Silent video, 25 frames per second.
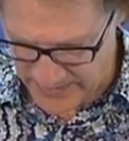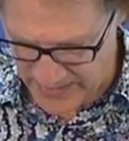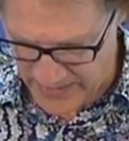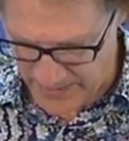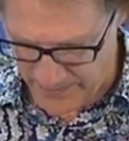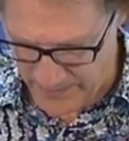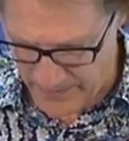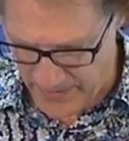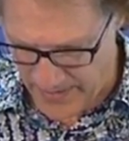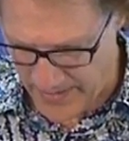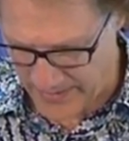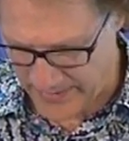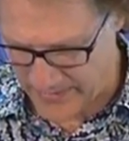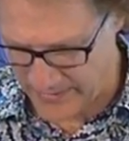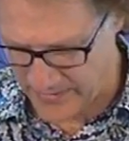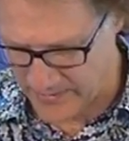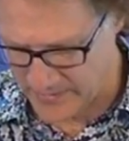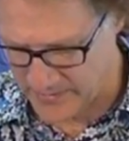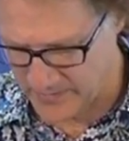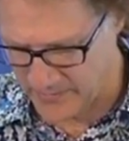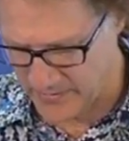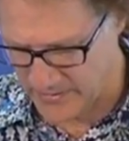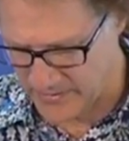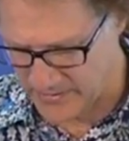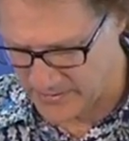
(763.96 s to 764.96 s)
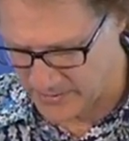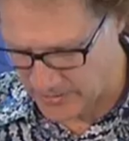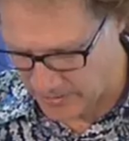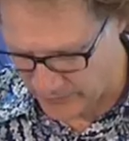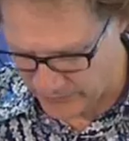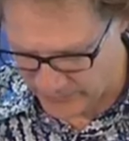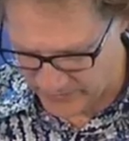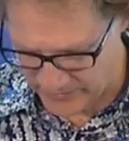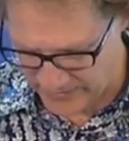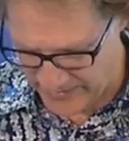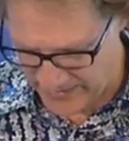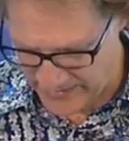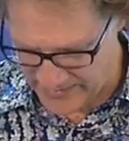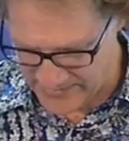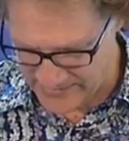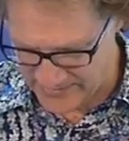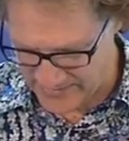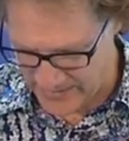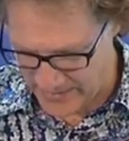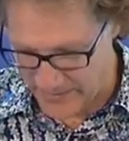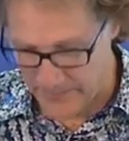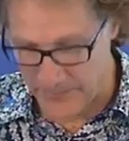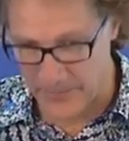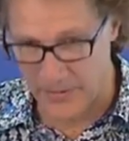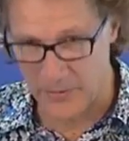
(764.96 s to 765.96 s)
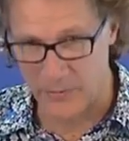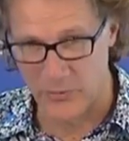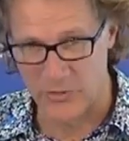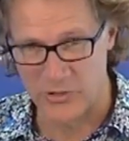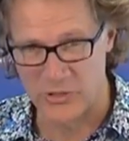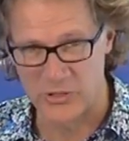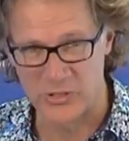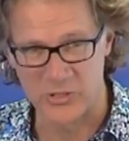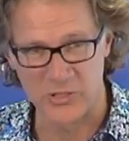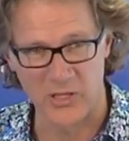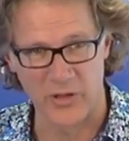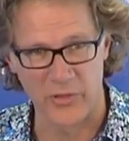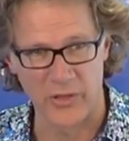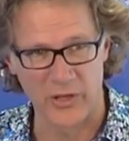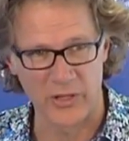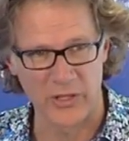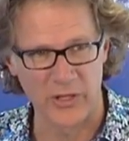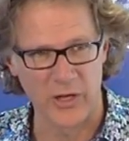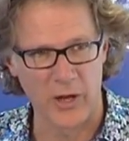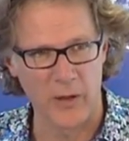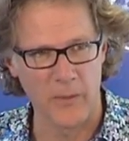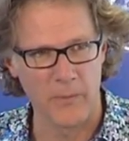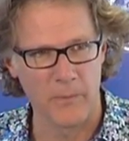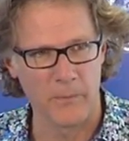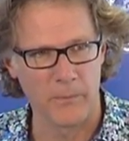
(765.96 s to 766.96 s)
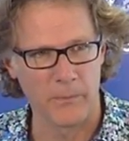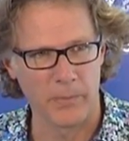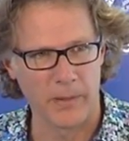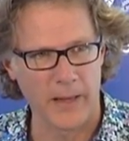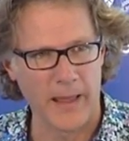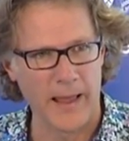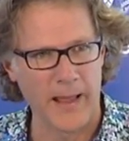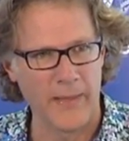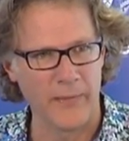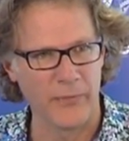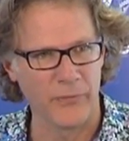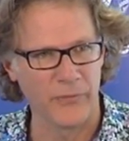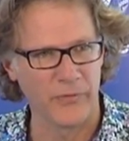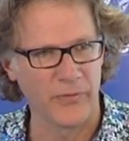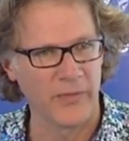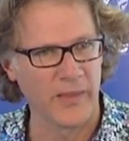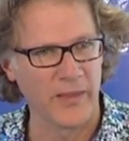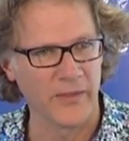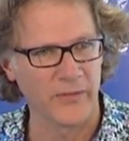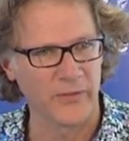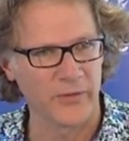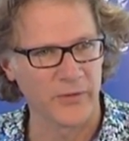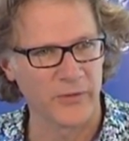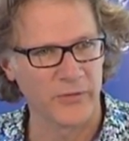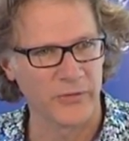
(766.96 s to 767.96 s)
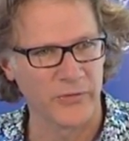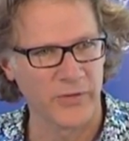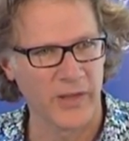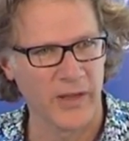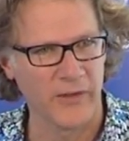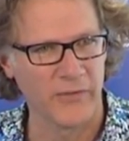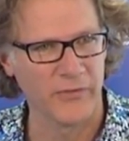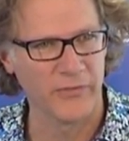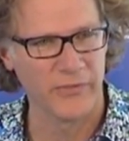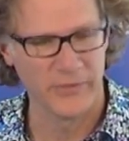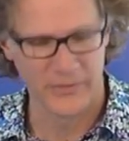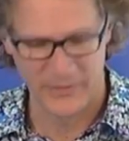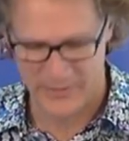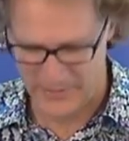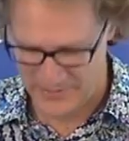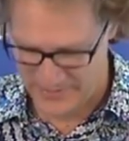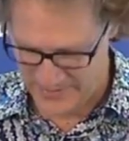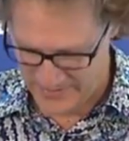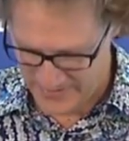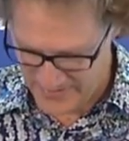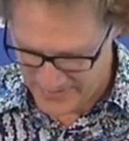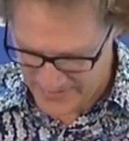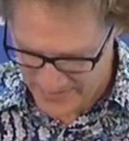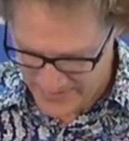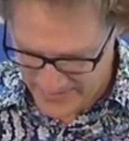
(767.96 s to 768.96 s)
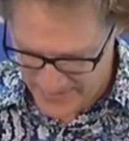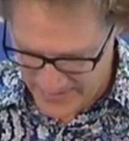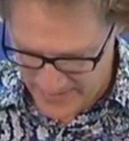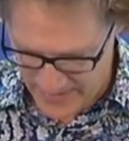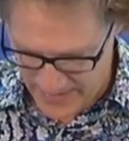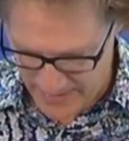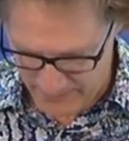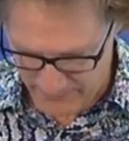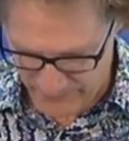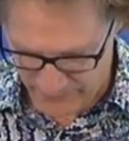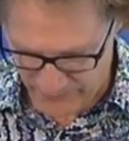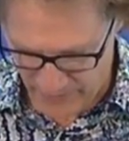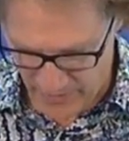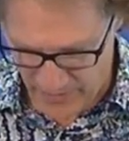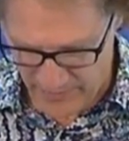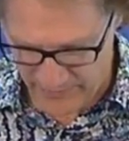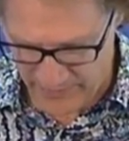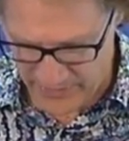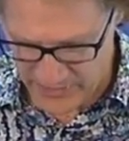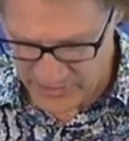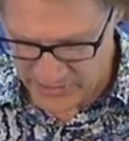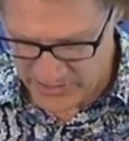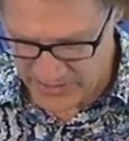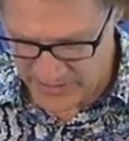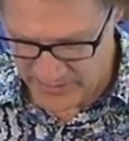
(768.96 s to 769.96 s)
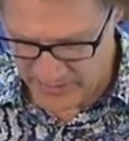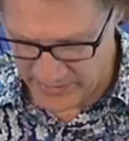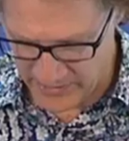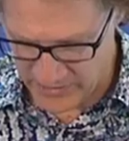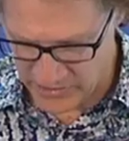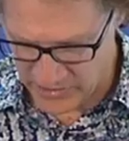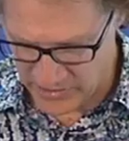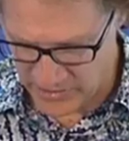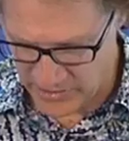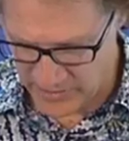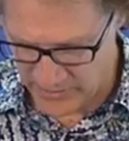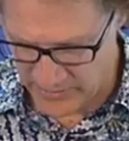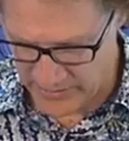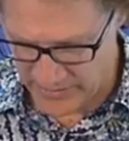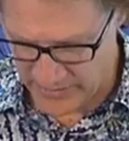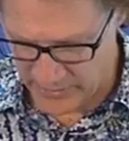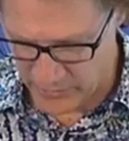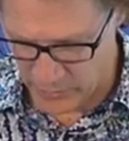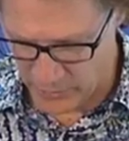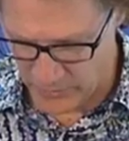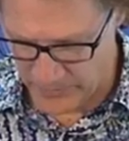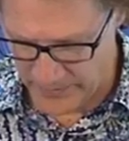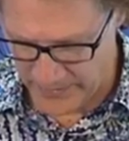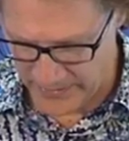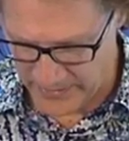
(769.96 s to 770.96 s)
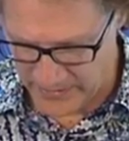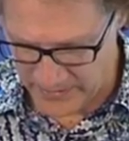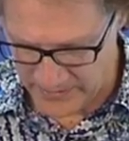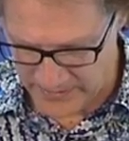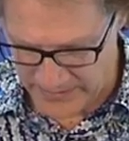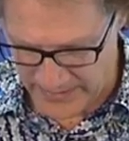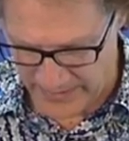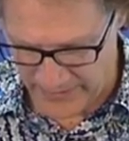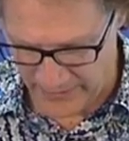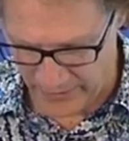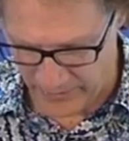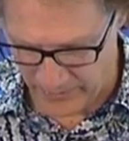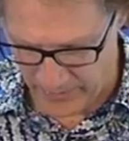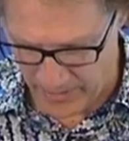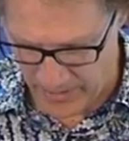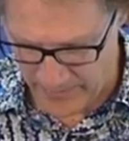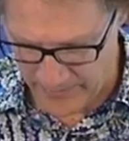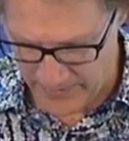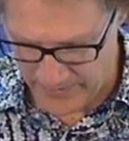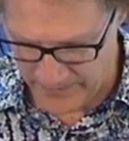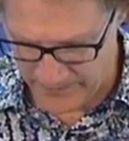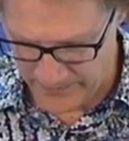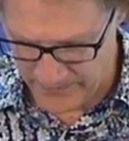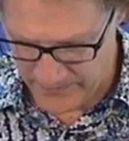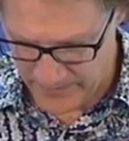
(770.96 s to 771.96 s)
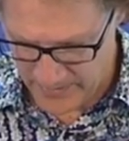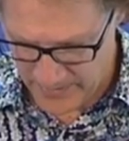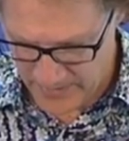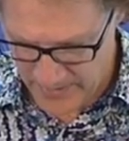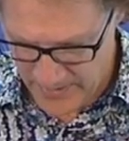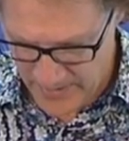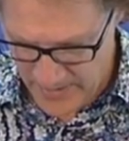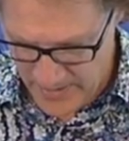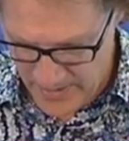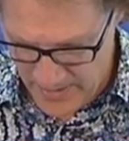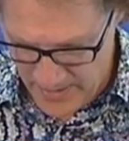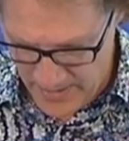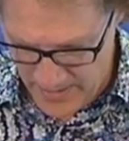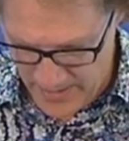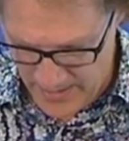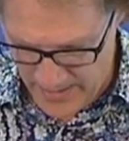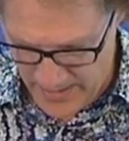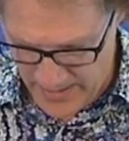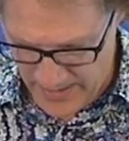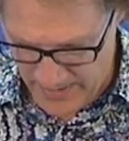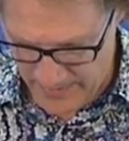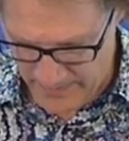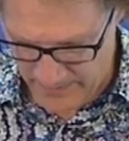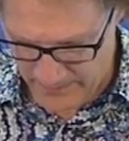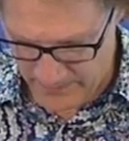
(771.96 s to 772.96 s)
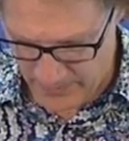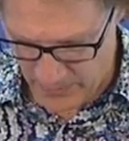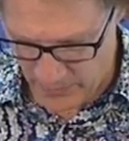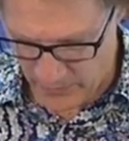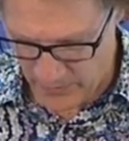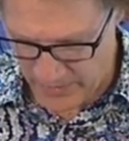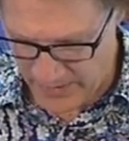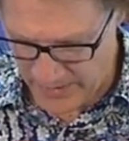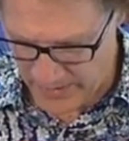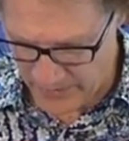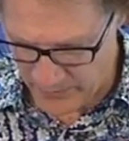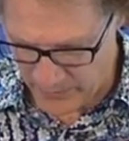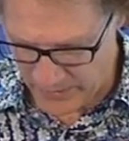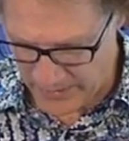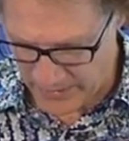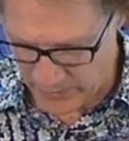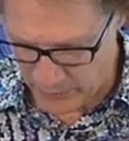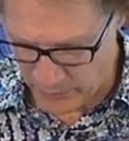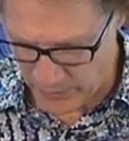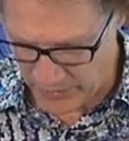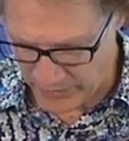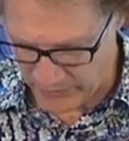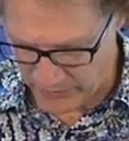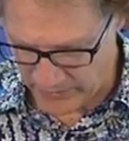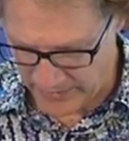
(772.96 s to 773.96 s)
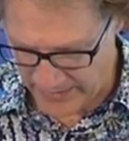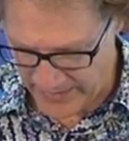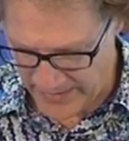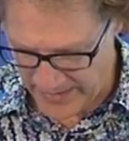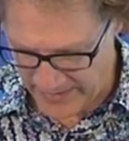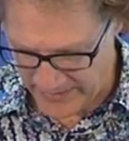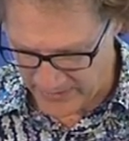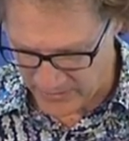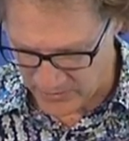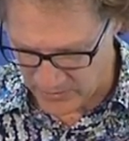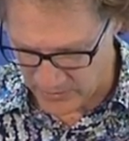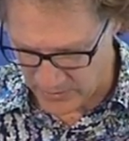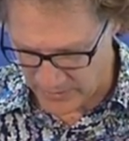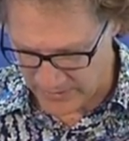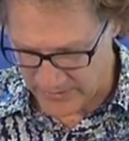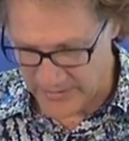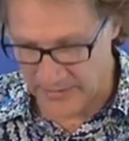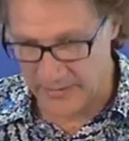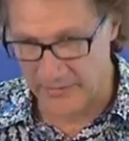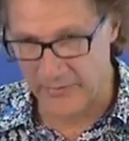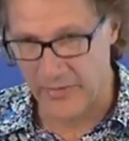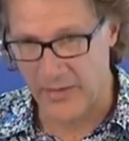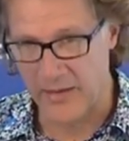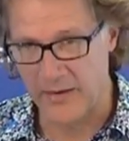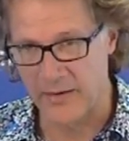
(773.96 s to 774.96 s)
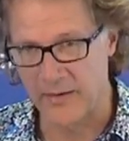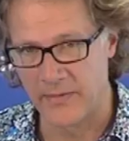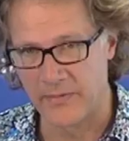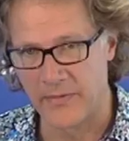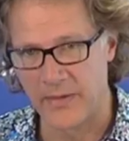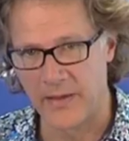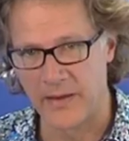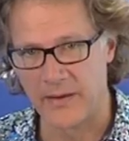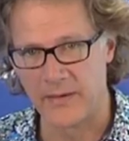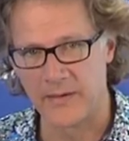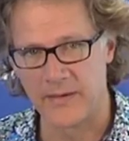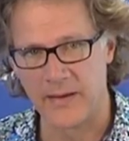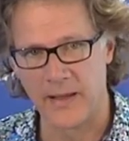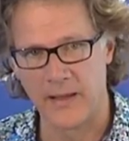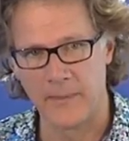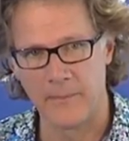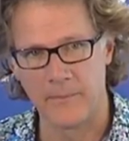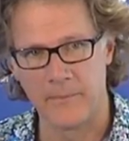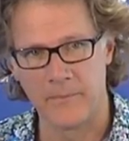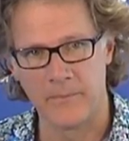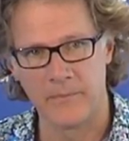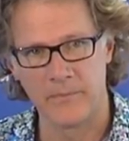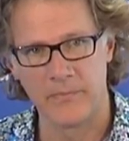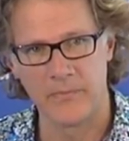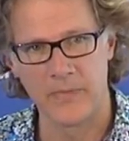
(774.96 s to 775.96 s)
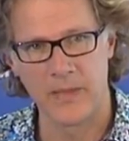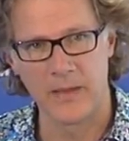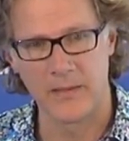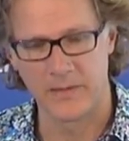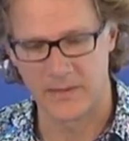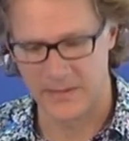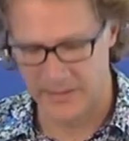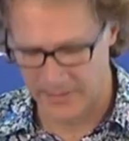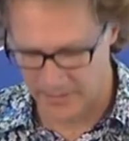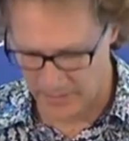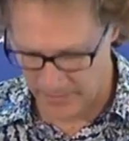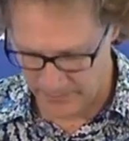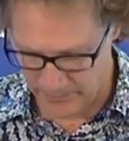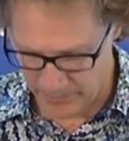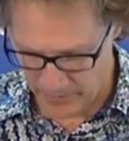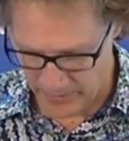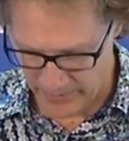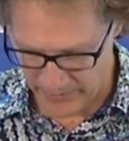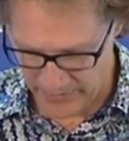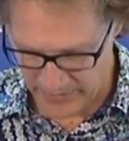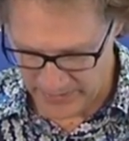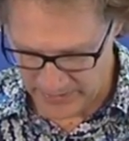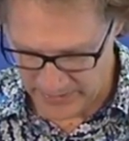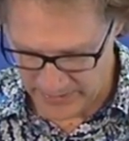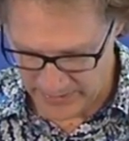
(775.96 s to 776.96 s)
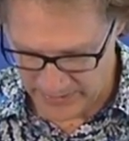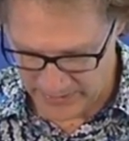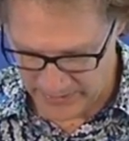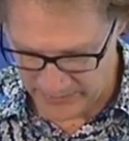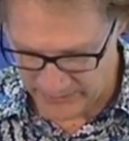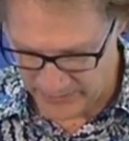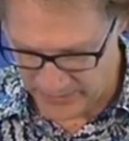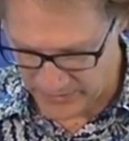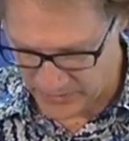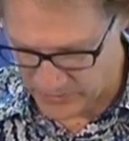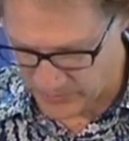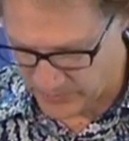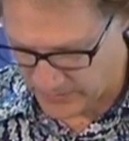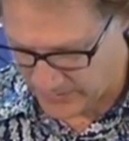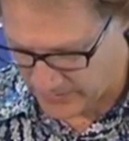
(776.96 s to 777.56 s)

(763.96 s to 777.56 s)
car parking, the soft landscaping, which is I think you know plants and that sort of stuff. Um, fire engineering, security, and all being done at the moment. Um, but we're, we're going to work really hard to try and get to that, that, um, that deadline by the end, end, of next